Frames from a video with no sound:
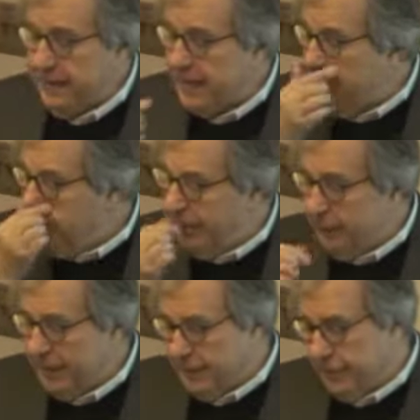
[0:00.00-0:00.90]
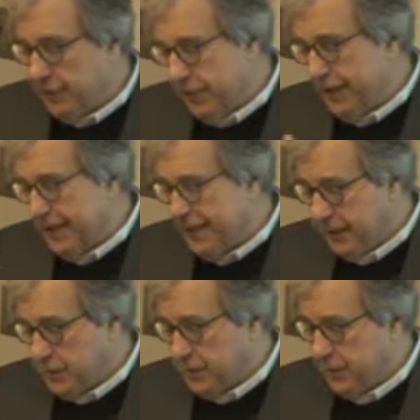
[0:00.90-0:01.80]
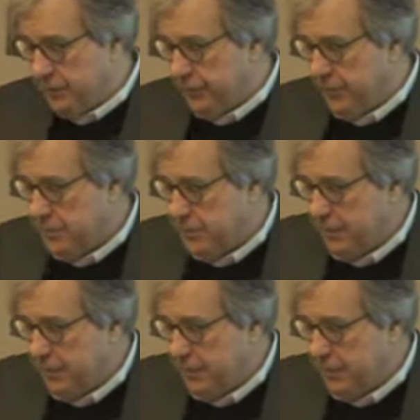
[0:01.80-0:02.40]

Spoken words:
time we went from the White House to the first